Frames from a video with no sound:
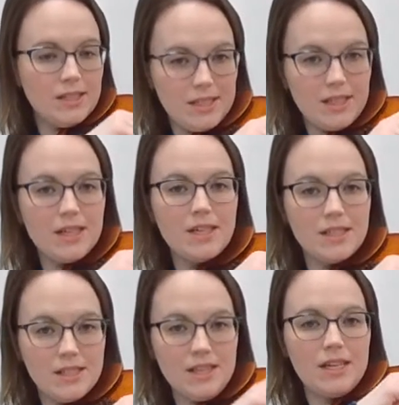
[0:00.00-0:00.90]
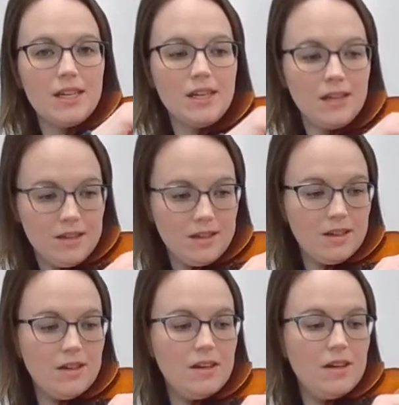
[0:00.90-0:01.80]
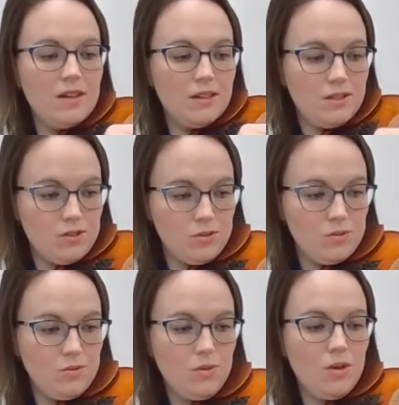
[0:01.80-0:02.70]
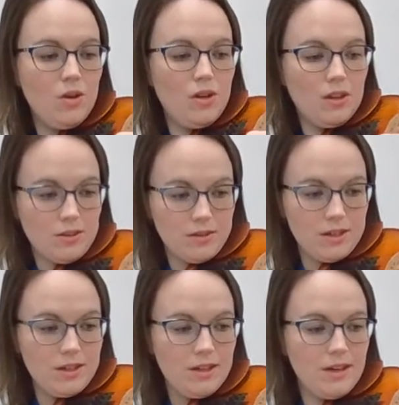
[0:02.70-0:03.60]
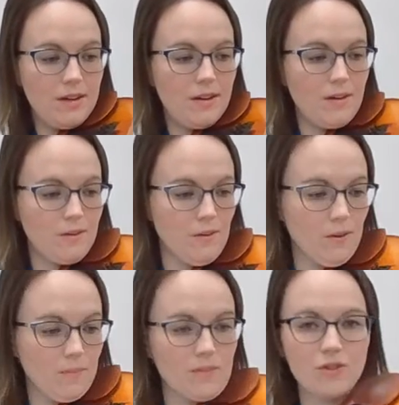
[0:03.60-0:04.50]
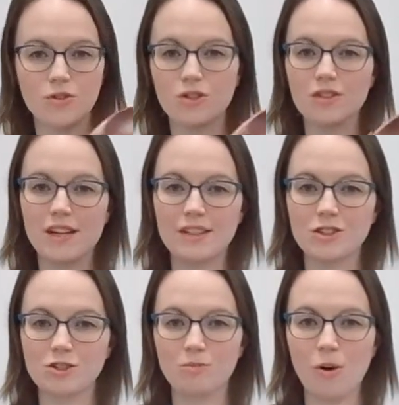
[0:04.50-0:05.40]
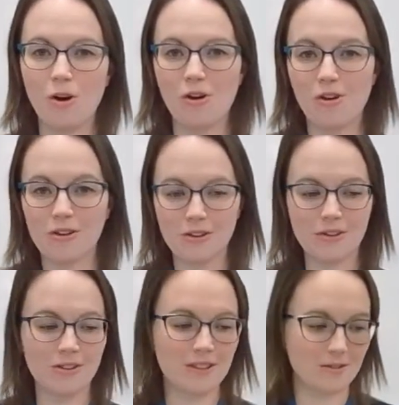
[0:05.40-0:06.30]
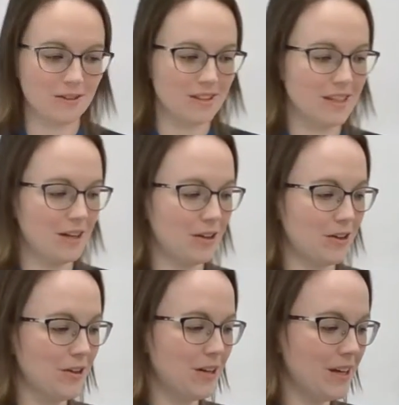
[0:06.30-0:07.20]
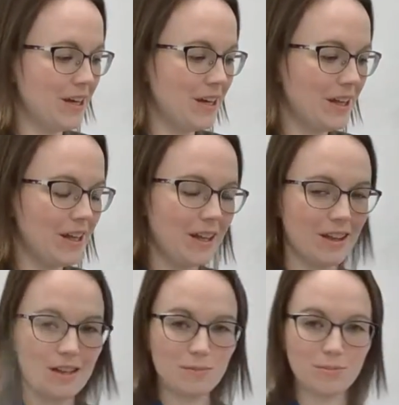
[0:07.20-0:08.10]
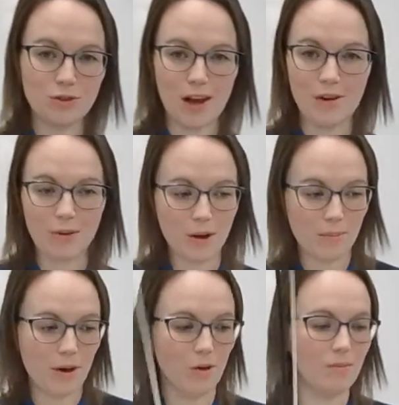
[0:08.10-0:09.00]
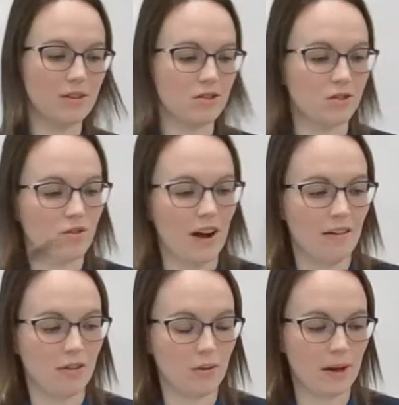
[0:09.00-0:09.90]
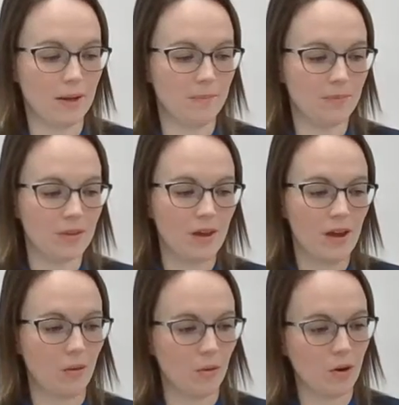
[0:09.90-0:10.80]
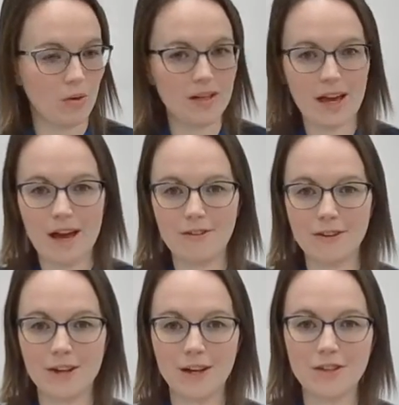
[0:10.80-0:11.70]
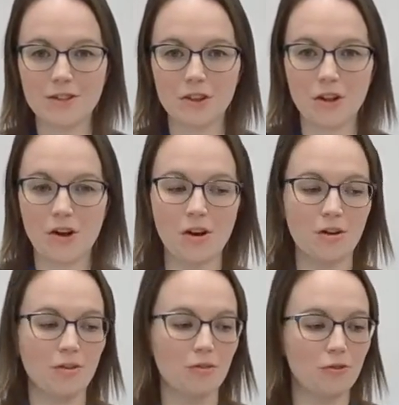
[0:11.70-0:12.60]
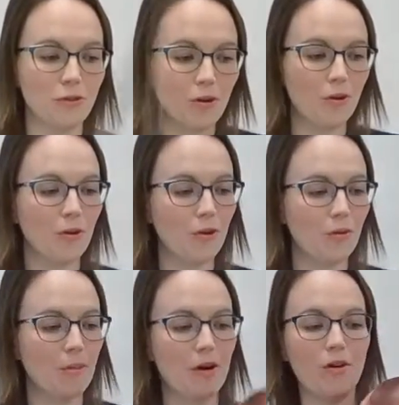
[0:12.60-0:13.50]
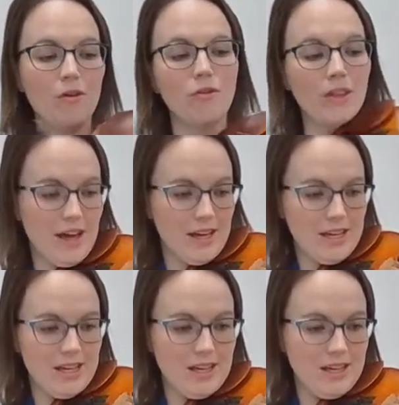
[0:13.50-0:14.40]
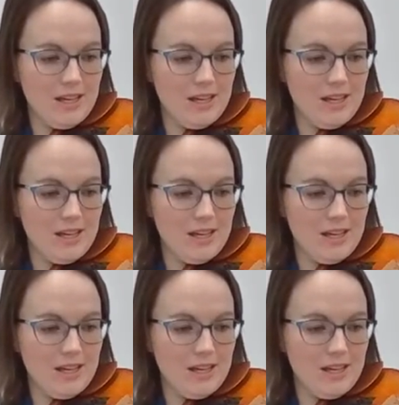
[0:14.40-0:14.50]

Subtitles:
D, D. 2, 3, 4. So just that small little difference there. Good. Let's try it with our bow, measures 5 through 8. We're going to have a nice, long, full bow for that E.